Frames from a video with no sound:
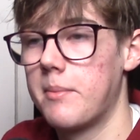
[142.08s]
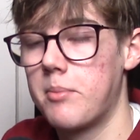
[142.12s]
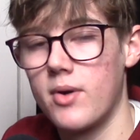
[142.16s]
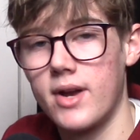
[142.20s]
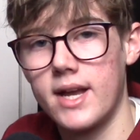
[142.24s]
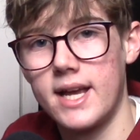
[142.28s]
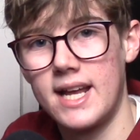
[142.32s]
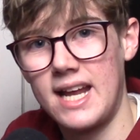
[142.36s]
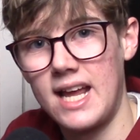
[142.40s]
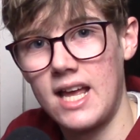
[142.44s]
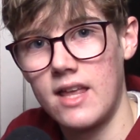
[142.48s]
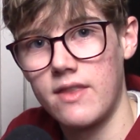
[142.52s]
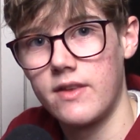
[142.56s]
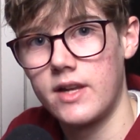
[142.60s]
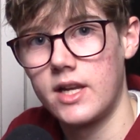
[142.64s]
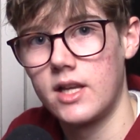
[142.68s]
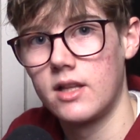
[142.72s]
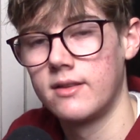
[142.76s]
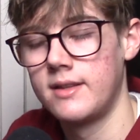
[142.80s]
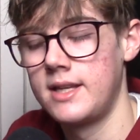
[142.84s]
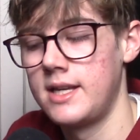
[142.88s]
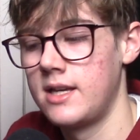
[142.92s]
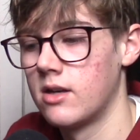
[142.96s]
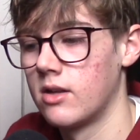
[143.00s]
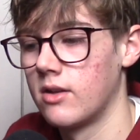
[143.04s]
they bring in
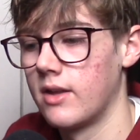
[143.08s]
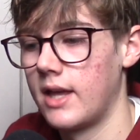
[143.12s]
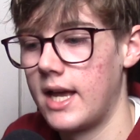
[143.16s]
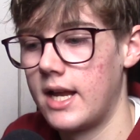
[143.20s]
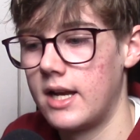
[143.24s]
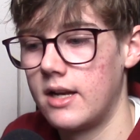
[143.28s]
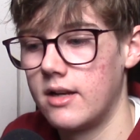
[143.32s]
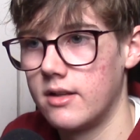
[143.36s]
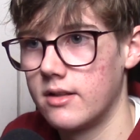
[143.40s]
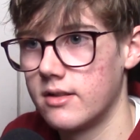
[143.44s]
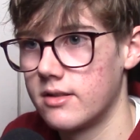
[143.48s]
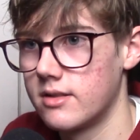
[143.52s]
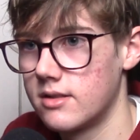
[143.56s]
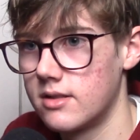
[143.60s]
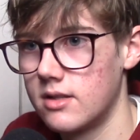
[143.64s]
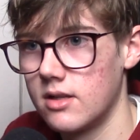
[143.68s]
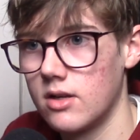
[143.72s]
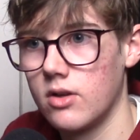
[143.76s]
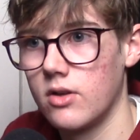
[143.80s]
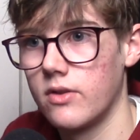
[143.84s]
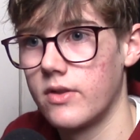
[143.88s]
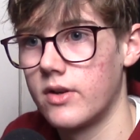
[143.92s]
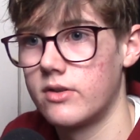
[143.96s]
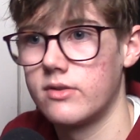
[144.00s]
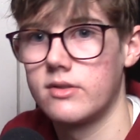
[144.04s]
Anthony Leal, and
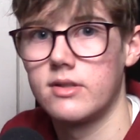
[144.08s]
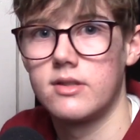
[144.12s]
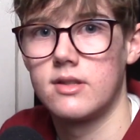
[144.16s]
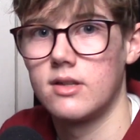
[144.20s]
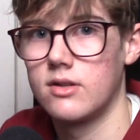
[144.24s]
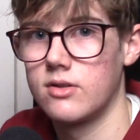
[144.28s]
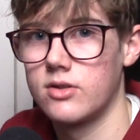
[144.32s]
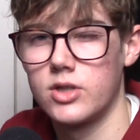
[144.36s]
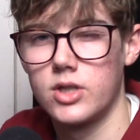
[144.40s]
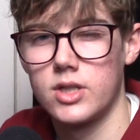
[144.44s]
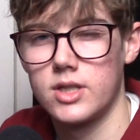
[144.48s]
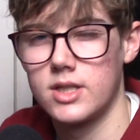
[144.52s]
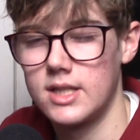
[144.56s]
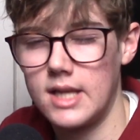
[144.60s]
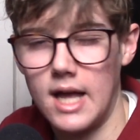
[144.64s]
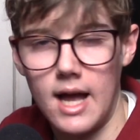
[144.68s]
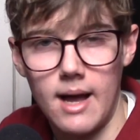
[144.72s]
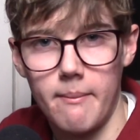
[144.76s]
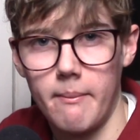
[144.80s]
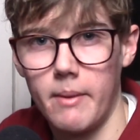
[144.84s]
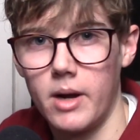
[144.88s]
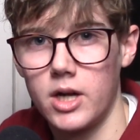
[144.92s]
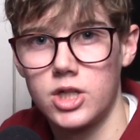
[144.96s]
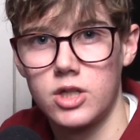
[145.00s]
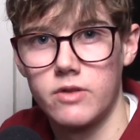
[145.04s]
still there's just
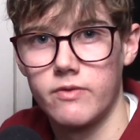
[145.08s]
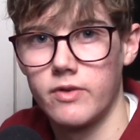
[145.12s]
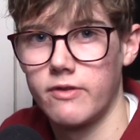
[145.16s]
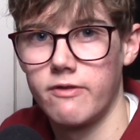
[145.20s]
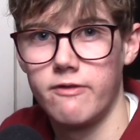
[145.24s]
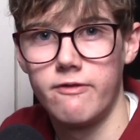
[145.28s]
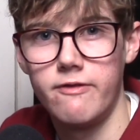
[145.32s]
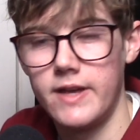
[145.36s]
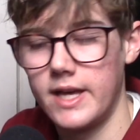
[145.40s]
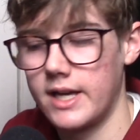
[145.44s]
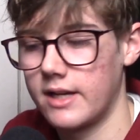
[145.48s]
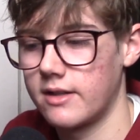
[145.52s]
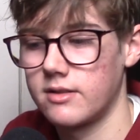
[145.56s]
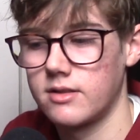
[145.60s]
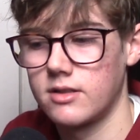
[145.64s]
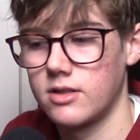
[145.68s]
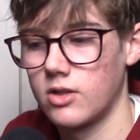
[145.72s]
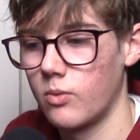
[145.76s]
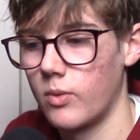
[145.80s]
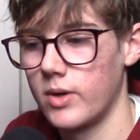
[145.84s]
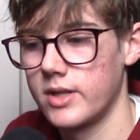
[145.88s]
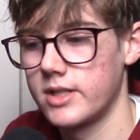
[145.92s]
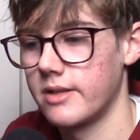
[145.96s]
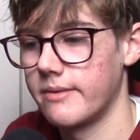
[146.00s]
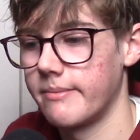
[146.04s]
not much of a
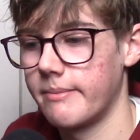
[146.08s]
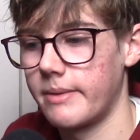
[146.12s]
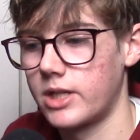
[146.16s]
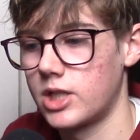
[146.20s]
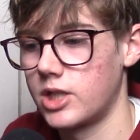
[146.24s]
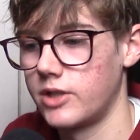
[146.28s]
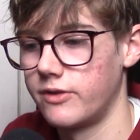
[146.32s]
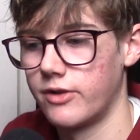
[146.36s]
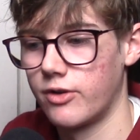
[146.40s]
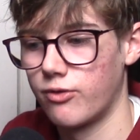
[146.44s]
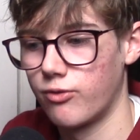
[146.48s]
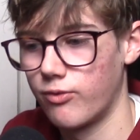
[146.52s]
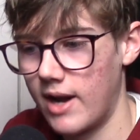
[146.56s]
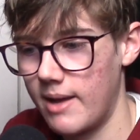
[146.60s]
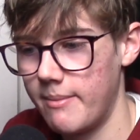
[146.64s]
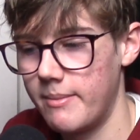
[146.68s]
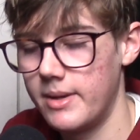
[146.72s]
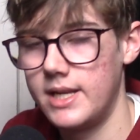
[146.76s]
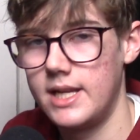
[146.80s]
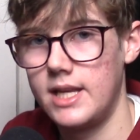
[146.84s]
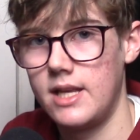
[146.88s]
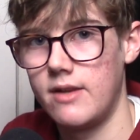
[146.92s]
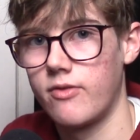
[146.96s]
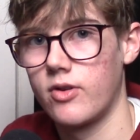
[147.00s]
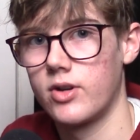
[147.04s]
fix. There wasn't much of a
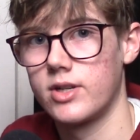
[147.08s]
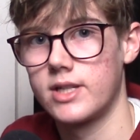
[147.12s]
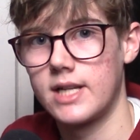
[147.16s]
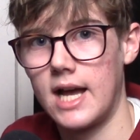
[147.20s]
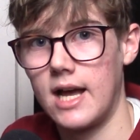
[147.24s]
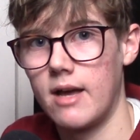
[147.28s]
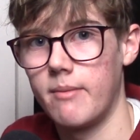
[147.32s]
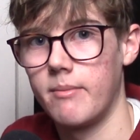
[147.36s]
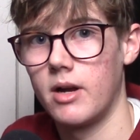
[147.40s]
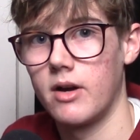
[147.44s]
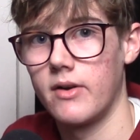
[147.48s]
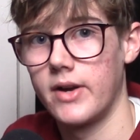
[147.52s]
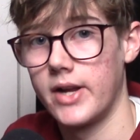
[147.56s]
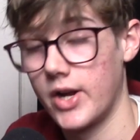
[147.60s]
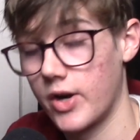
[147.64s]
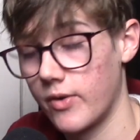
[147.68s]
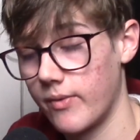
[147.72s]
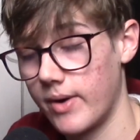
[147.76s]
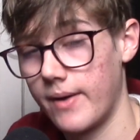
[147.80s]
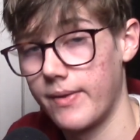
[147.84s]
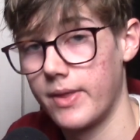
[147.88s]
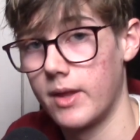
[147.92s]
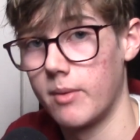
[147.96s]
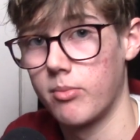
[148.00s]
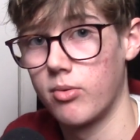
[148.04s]
remedy for Tyberry
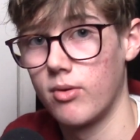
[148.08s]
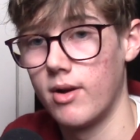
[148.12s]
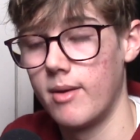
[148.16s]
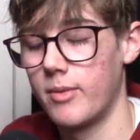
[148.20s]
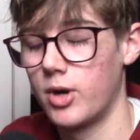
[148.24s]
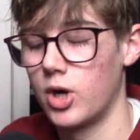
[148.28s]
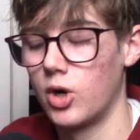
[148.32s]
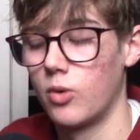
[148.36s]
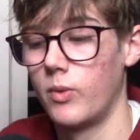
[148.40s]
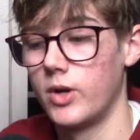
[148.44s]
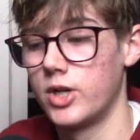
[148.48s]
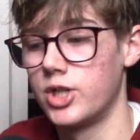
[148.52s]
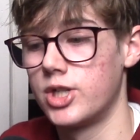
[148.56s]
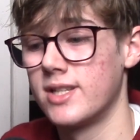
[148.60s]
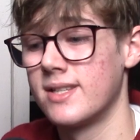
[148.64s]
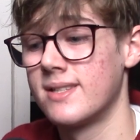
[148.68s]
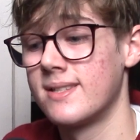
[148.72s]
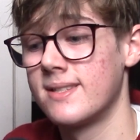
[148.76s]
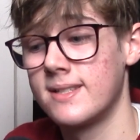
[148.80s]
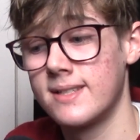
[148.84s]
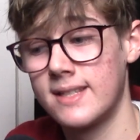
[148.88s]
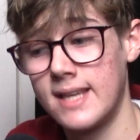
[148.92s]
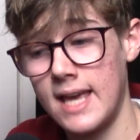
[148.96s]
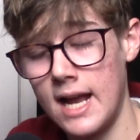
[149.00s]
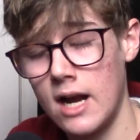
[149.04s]
around the perimeter, which
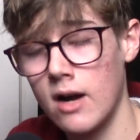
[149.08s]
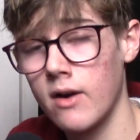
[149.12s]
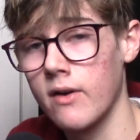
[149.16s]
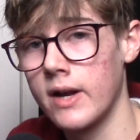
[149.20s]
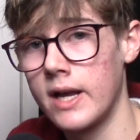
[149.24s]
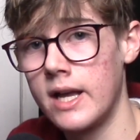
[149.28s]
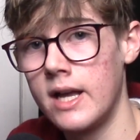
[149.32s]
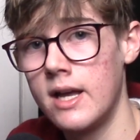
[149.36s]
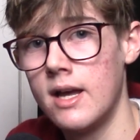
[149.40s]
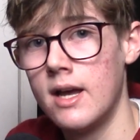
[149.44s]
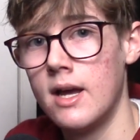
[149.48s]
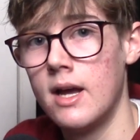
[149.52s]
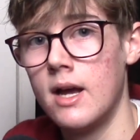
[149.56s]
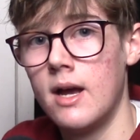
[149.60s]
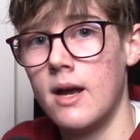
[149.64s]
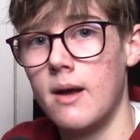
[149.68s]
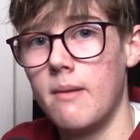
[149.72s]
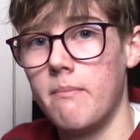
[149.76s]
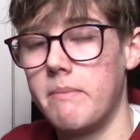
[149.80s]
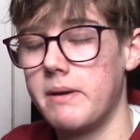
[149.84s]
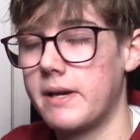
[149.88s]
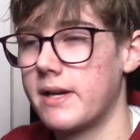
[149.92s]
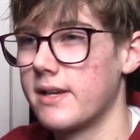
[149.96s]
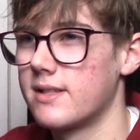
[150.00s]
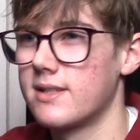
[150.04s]
is scary
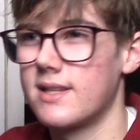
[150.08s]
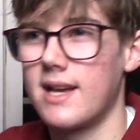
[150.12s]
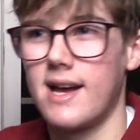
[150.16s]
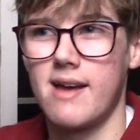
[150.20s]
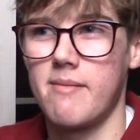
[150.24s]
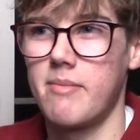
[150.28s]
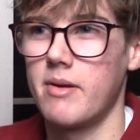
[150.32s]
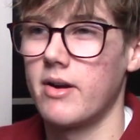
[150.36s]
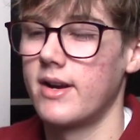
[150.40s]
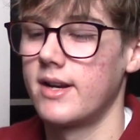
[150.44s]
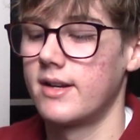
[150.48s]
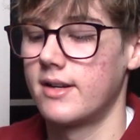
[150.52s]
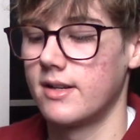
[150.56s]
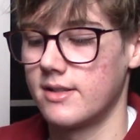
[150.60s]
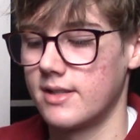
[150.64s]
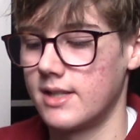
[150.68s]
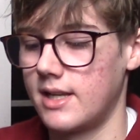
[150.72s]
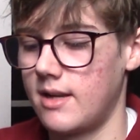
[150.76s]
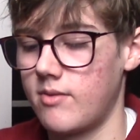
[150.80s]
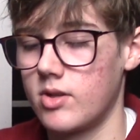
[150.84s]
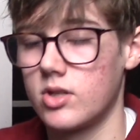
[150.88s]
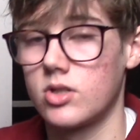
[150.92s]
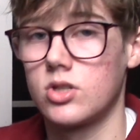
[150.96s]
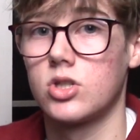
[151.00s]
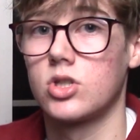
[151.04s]
because Tyberry
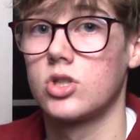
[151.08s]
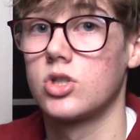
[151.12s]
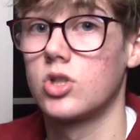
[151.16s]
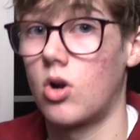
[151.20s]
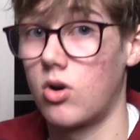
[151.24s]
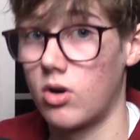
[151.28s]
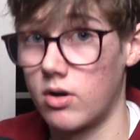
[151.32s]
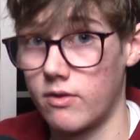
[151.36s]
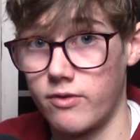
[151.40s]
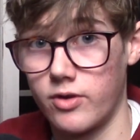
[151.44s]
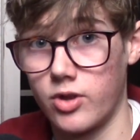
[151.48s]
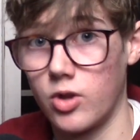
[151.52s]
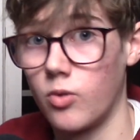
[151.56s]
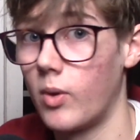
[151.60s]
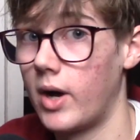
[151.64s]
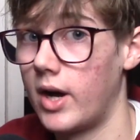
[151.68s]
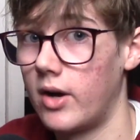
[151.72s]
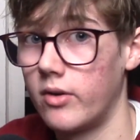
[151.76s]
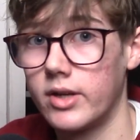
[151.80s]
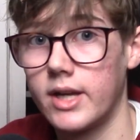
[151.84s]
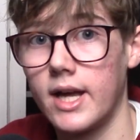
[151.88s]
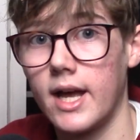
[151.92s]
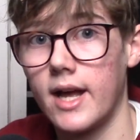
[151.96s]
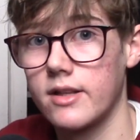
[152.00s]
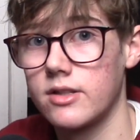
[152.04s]
doesn't even start for the
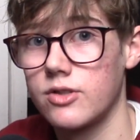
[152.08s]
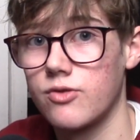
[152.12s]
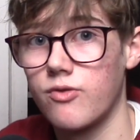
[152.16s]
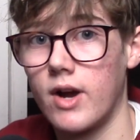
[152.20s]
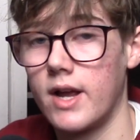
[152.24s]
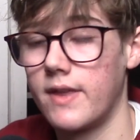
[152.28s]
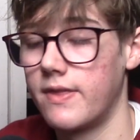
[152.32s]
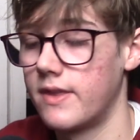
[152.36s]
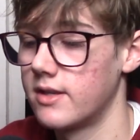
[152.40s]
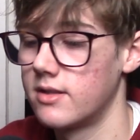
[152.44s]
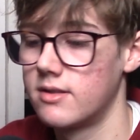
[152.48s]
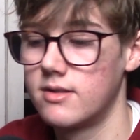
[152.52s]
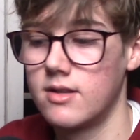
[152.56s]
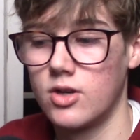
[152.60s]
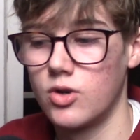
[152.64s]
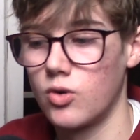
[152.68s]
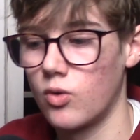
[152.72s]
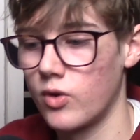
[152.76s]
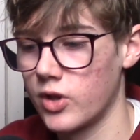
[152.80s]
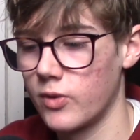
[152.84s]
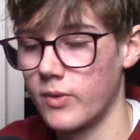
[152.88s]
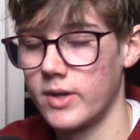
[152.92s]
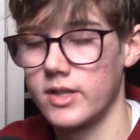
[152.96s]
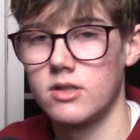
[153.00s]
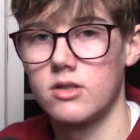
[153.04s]
Wildcats, right? This is a
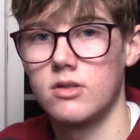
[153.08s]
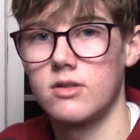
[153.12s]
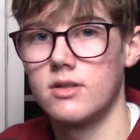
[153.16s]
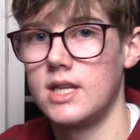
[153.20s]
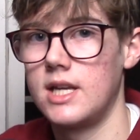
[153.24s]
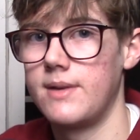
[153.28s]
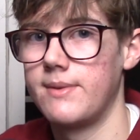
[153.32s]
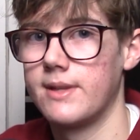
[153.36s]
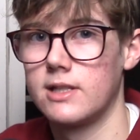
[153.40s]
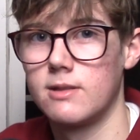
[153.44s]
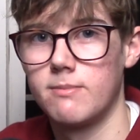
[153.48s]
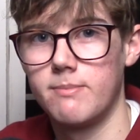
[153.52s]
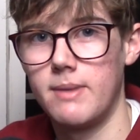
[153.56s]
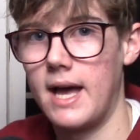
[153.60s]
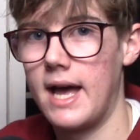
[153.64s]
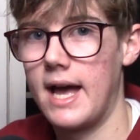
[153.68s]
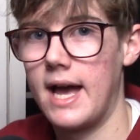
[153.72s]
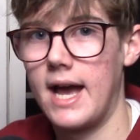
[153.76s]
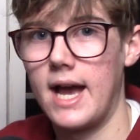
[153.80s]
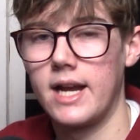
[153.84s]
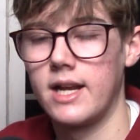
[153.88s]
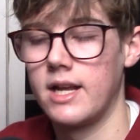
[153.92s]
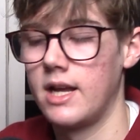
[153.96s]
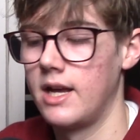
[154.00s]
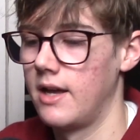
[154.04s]
Northwestern team that's
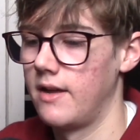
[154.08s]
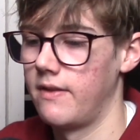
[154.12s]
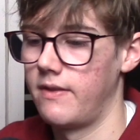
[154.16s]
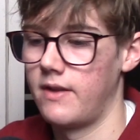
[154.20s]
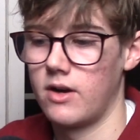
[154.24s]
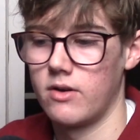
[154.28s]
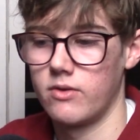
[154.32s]
bad.